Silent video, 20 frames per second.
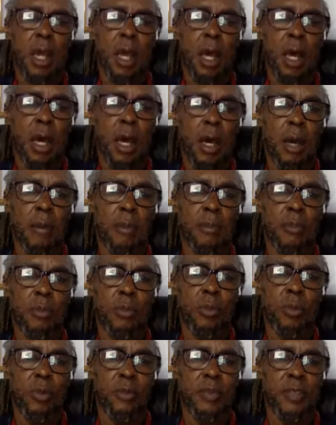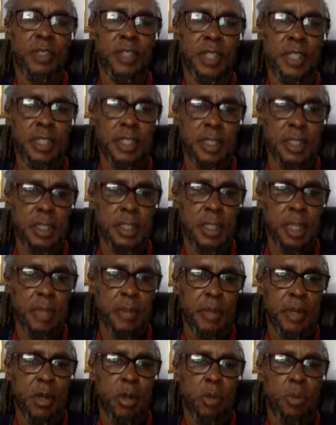We've assisted them
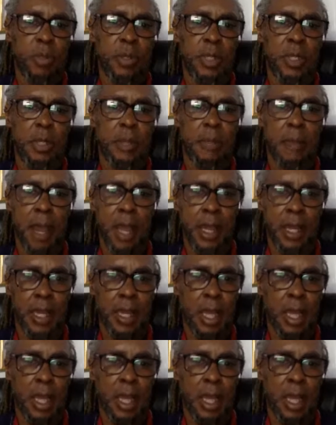in opening a bank